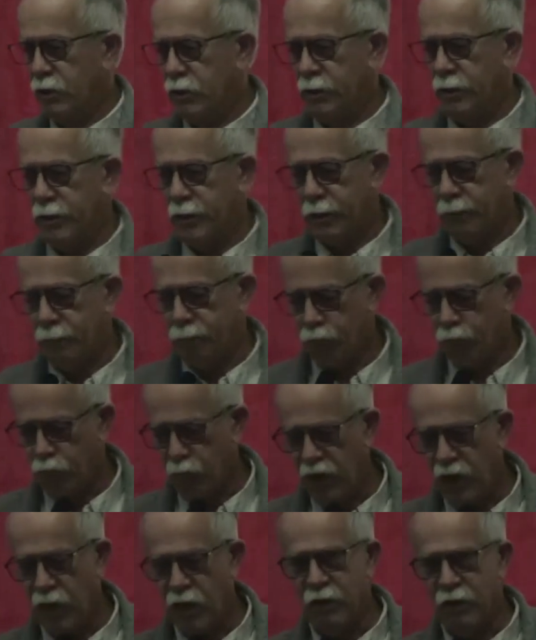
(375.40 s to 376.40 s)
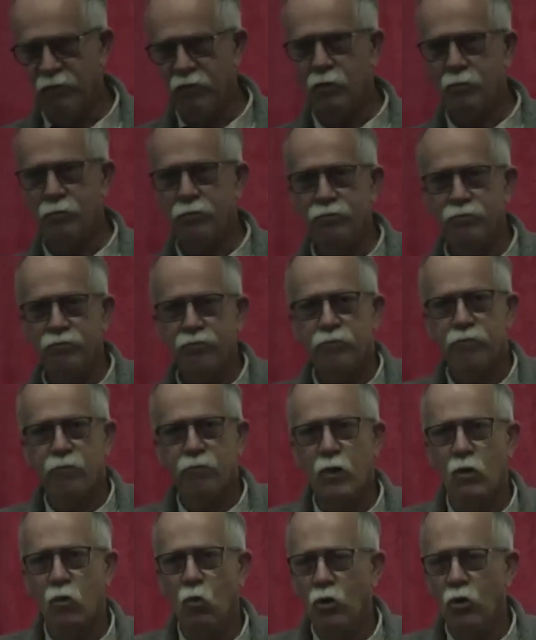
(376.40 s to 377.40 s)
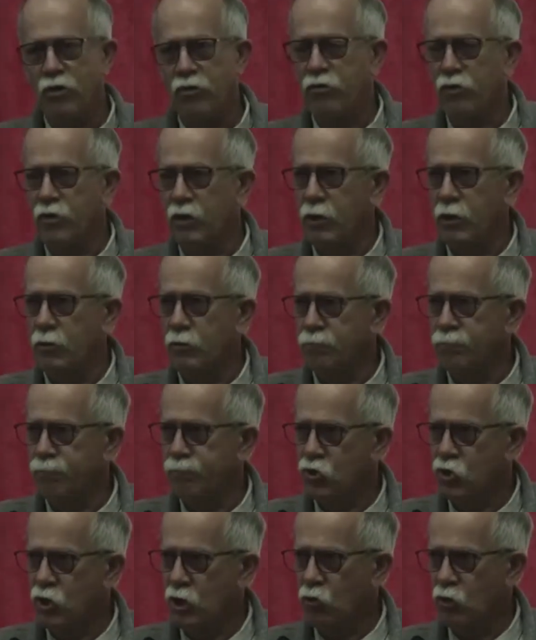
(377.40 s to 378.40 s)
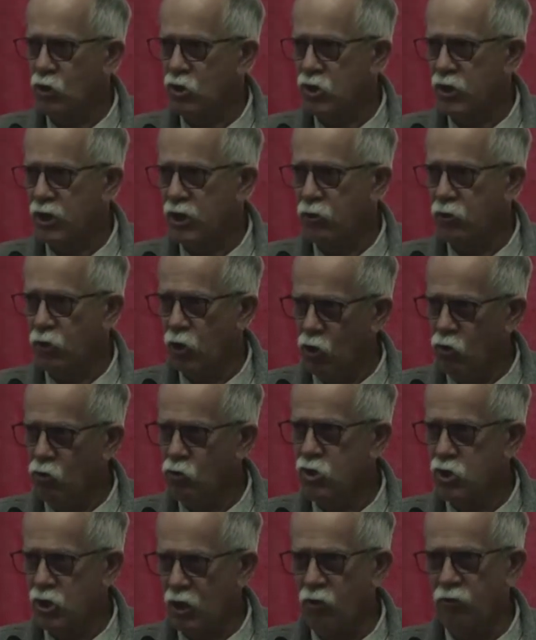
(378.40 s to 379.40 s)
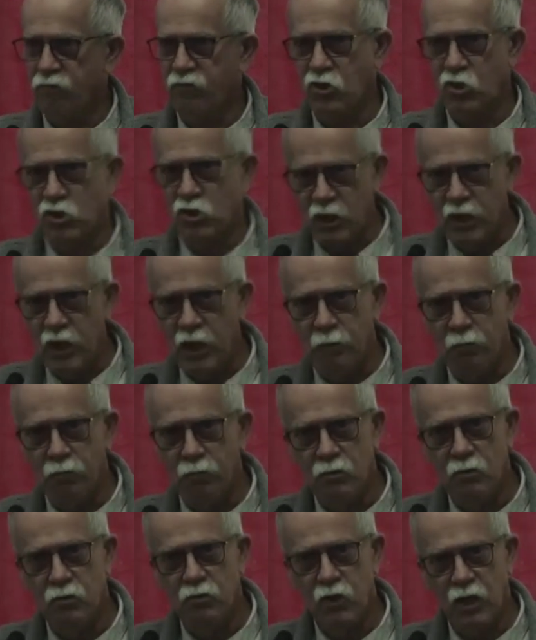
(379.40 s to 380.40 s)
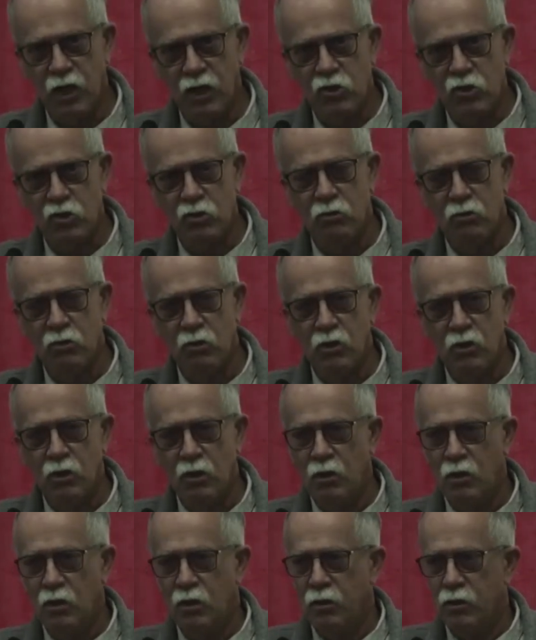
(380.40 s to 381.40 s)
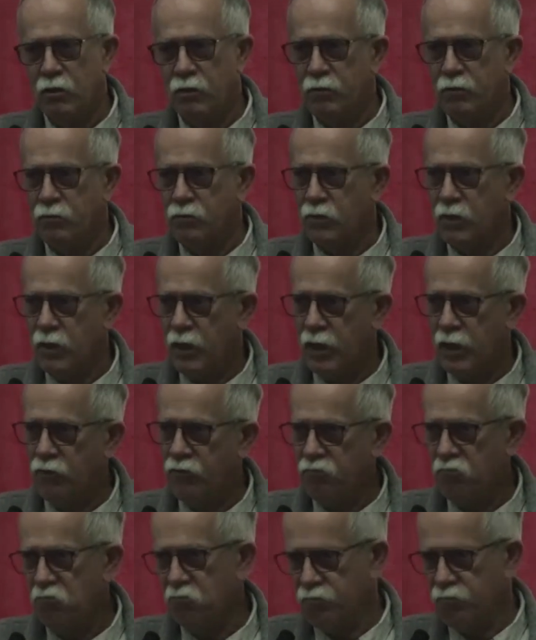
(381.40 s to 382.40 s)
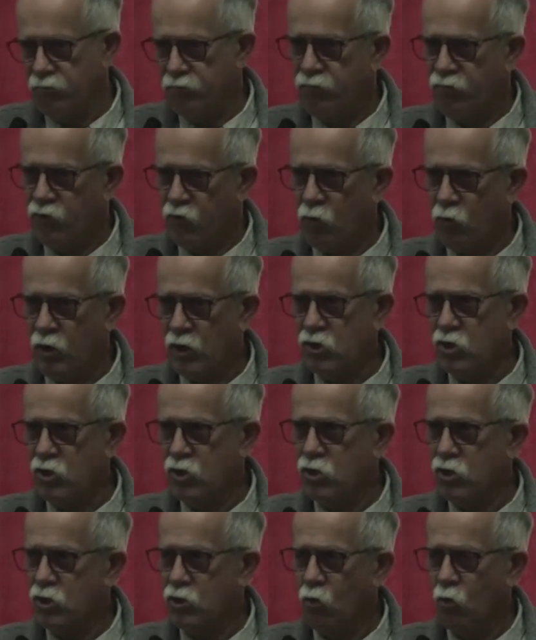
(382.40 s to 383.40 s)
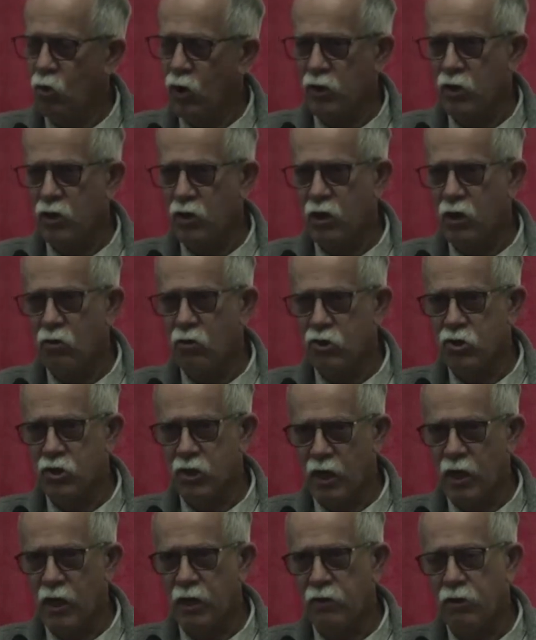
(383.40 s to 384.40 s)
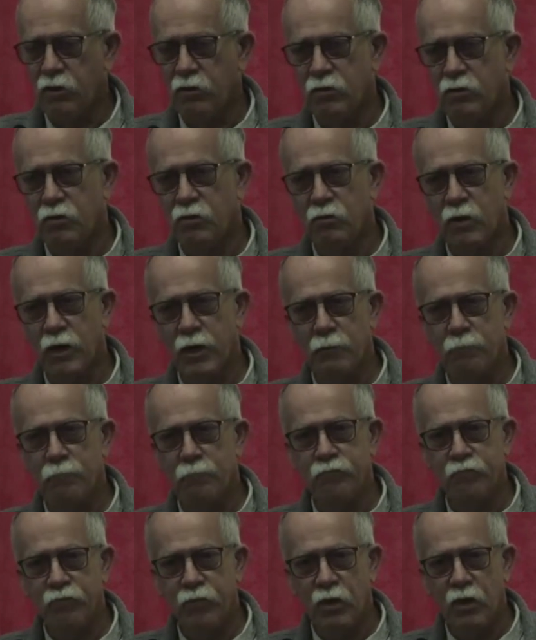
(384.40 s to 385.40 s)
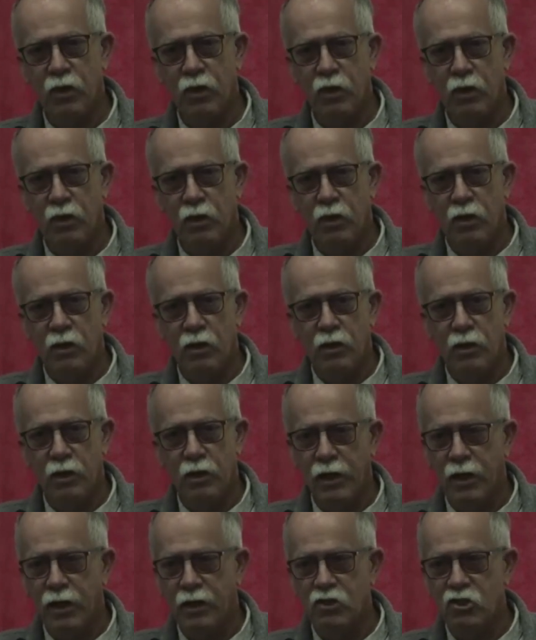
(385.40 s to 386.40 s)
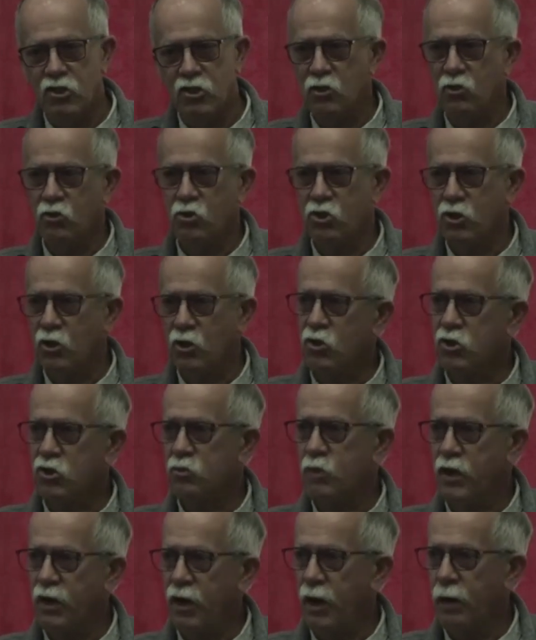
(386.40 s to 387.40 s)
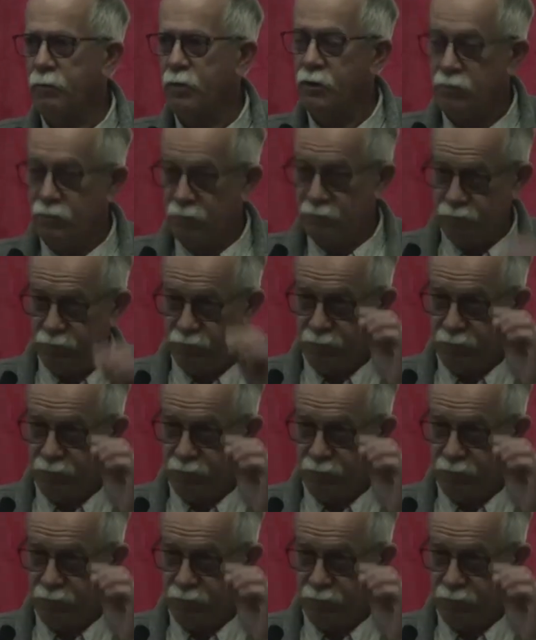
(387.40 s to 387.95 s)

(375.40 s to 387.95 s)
Many of them with, shall we say, low self-esteem, yes? And for reasons that one could understand, right? And it still chokes me up.